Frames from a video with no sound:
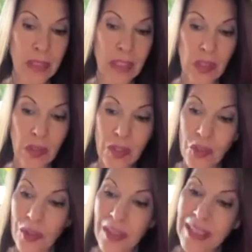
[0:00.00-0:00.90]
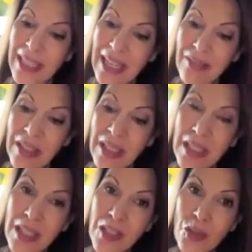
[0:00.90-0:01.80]
so that you can dive in
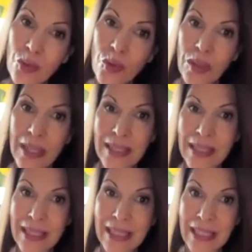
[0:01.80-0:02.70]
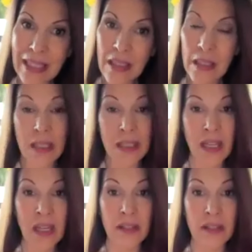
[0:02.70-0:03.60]
and neutralize it and heal it and
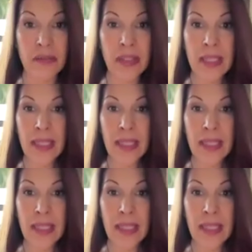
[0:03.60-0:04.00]
love.